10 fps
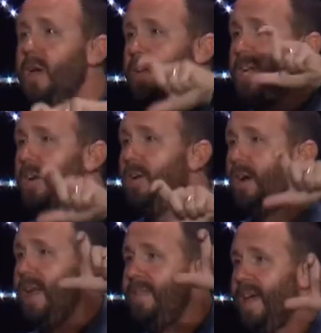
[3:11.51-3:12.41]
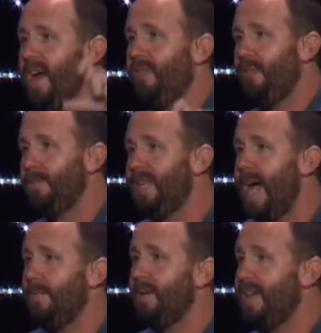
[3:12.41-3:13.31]
here and there from
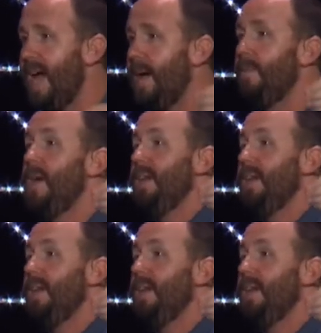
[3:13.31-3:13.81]
time to time,